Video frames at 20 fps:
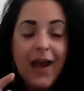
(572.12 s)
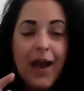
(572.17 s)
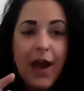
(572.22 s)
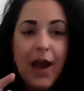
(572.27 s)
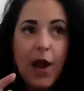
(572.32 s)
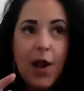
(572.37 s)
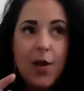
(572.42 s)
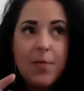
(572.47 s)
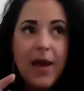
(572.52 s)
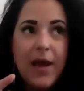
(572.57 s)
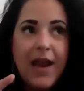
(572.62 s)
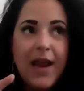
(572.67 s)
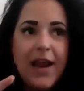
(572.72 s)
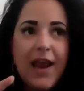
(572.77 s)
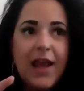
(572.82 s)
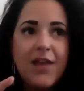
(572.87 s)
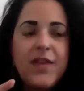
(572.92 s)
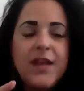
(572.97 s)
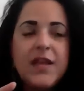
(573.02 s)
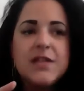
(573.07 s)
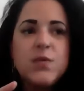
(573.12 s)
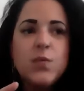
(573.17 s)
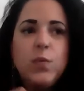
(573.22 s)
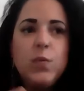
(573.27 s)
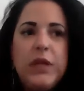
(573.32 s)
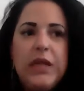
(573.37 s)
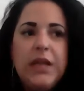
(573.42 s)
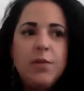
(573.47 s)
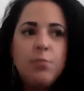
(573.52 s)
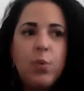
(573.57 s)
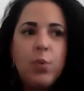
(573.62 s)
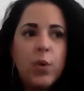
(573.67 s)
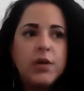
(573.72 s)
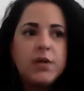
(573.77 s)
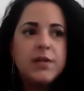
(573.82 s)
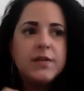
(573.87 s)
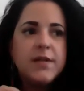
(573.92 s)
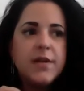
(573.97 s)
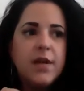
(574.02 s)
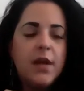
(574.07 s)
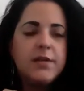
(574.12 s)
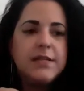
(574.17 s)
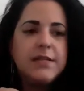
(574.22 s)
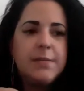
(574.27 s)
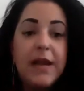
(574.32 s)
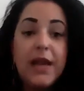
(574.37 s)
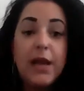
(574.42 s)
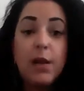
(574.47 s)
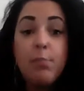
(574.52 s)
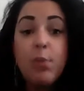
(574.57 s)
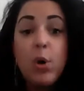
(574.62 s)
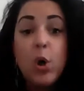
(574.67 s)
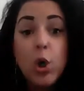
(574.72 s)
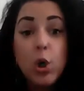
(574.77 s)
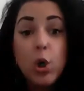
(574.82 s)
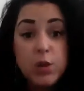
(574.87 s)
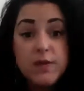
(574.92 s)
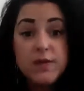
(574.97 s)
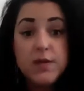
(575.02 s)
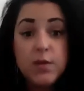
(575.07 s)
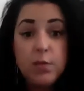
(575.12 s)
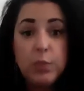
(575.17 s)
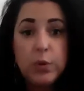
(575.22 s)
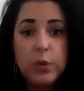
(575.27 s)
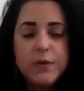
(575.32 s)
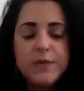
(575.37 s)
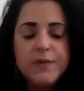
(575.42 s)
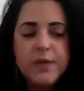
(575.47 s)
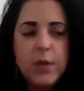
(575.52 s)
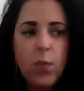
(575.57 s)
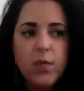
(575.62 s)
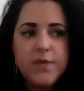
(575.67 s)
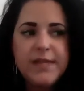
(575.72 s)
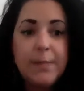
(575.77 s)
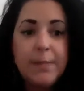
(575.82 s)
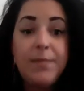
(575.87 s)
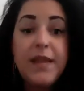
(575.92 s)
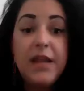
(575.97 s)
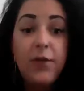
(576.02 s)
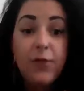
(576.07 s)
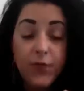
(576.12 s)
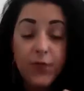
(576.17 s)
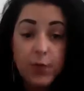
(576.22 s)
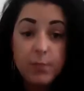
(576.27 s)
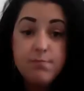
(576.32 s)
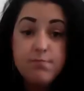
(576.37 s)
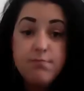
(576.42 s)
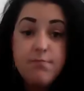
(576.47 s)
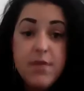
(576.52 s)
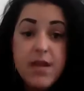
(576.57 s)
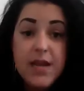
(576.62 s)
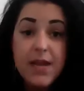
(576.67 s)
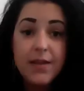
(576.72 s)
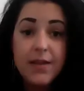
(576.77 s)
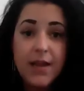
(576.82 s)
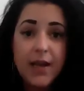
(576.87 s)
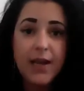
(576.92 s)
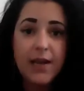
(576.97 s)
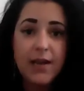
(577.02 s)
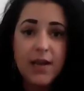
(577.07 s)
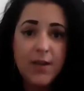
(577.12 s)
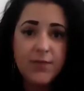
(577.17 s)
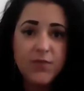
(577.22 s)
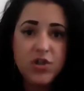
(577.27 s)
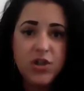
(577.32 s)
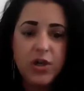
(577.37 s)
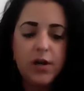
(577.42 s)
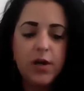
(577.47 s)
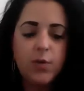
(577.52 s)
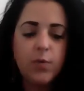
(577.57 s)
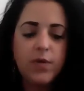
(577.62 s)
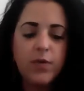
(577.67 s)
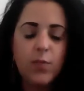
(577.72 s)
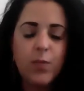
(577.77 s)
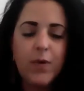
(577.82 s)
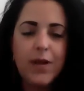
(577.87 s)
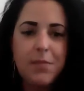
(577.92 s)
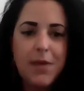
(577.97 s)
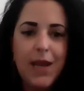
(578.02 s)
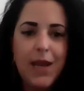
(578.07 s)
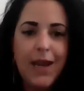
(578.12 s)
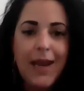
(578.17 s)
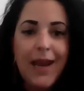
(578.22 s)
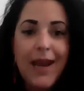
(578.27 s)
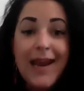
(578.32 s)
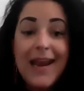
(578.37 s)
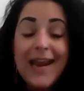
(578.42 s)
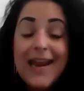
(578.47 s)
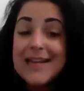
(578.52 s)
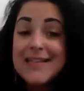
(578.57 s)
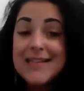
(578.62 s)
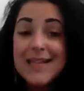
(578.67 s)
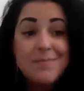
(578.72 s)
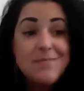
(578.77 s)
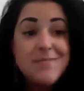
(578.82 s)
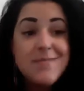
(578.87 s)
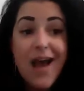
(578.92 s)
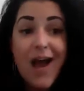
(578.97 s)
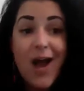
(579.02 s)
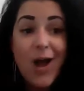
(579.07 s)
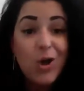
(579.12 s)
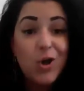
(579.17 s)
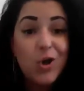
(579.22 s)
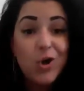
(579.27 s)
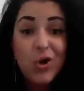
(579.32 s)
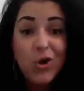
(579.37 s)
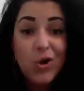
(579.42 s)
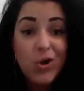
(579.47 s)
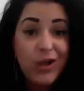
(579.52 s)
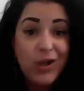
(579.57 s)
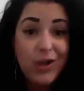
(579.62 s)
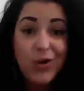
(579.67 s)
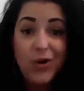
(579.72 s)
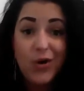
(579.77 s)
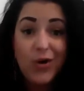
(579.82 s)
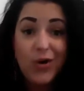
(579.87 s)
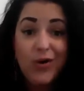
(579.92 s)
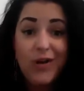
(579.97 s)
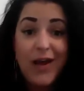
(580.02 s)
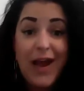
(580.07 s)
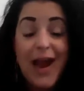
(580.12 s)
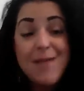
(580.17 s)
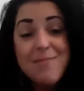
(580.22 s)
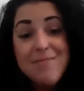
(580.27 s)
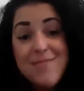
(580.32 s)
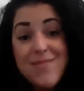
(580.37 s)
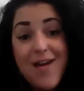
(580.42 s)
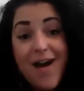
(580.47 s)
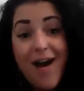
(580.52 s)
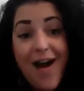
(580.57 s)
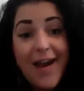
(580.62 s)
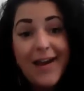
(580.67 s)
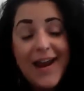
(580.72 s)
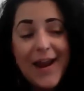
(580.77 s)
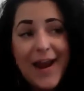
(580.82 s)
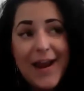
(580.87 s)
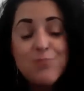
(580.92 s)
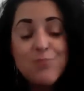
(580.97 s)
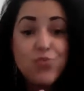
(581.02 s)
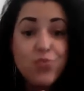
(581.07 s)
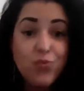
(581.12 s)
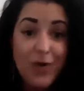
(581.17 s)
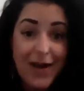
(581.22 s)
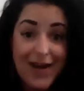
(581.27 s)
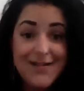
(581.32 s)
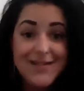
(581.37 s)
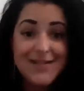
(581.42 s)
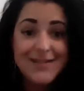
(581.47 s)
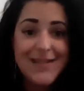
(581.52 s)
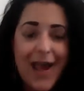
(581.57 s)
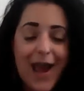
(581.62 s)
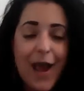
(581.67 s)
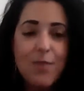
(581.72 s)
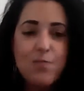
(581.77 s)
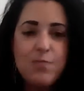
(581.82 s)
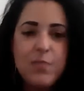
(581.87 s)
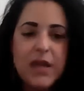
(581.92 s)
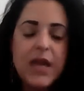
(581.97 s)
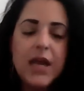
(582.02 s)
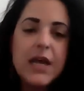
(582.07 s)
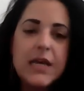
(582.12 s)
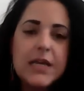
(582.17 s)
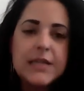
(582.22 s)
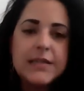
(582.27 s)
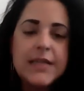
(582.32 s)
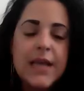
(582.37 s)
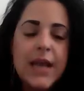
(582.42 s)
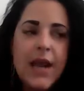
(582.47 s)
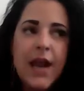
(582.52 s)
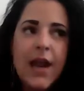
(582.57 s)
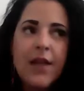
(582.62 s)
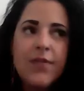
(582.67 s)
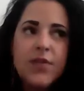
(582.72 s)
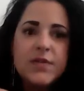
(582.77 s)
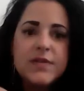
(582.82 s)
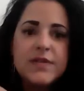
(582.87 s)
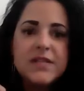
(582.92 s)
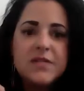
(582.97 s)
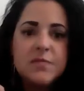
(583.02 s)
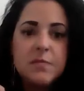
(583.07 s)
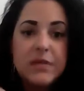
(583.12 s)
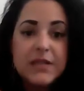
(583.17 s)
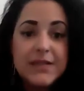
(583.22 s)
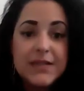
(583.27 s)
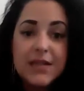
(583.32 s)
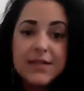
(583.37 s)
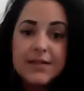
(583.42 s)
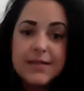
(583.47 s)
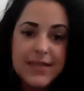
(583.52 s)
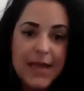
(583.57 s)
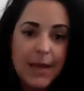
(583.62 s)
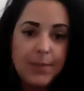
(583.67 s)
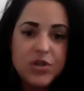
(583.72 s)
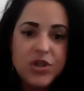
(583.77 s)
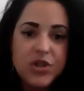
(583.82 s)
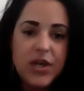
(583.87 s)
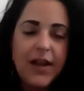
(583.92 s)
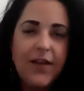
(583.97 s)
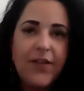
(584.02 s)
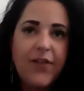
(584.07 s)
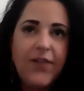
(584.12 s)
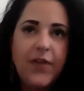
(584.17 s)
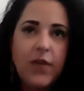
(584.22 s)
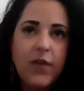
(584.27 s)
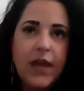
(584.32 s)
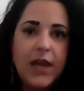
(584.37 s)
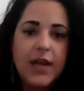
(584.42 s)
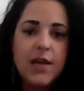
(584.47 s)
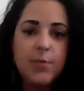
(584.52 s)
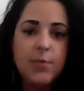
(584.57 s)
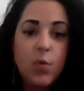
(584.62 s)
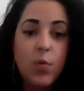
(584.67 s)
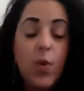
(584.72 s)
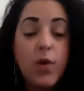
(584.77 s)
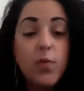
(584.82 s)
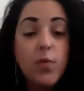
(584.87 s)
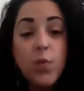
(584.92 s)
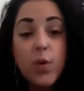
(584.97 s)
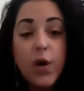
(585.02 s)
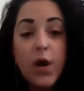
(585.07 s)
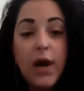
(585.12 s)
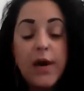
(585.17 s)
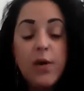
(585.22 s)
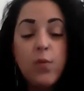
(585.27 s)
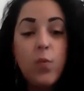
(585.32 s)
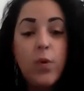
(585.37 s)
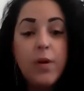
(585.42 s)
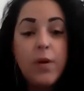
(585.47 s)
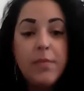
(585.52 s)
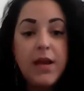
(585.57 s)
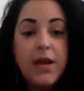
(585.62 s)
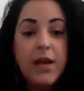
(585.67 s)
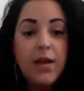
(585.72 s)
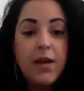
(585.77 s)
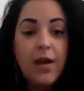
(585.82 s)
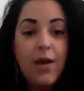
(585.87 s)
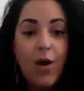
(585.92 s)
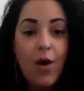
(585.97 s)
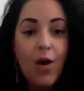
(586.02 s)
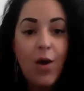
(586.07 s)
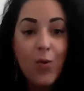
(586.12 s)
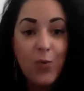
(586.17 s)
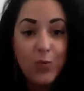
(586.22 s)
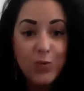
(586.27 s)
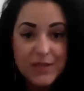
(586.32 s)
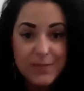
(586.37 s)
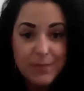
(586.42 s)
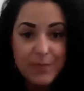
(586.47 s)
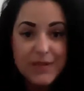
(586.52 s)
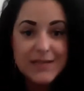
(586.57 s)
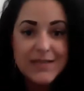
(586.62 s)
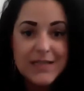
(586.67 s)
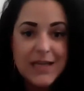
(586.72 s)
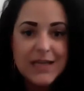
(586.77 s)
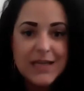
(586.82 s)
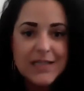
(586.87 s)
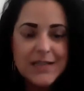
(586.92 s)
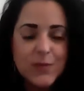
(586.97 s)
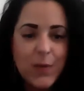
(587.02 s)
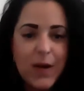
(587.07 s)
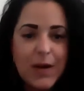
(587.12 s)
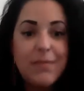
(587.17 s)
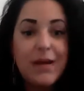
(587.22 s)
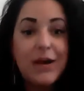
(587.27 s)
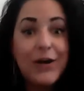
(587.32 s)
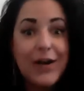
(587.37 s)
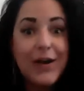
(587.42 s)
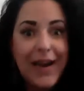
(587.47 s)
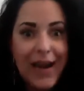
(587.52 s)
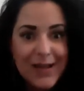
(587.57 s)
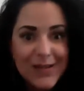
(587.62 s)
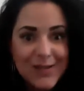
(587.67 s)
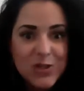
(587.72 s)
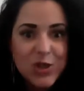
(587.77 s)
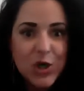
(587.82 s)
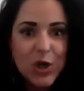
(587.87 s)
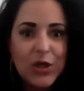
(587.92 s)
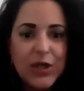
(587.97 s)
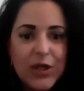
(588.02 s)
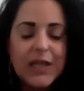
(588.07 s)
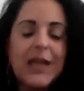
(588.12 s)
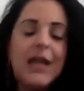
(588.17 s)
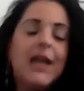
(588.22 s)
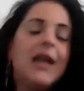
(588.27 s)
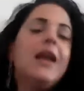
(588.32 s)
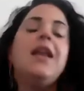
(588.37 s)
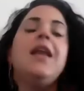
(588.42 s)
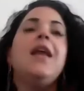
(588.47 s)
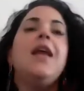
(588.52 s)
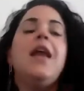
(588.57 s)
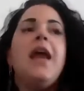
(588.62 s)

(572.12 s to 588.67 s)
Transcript: I think it's really important to make it personable. So something for me that I love sharing with women is I'm not girly girl. I'm not, and I embrace that because there's this misconception. I feel like, number one, we're a women-owned business, right? Mary Kay started it.